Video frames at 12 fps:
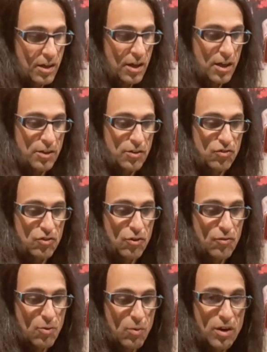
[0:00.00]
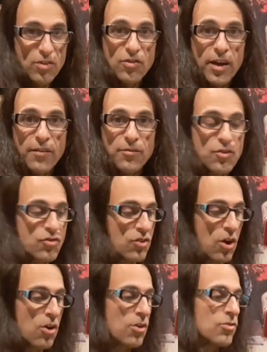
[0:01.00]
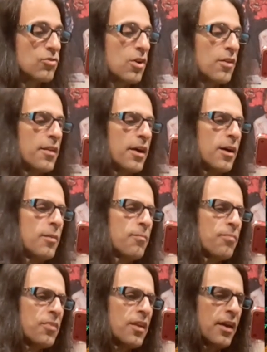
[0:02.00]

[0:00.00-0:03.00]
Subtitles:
the silver ones have the stars on them,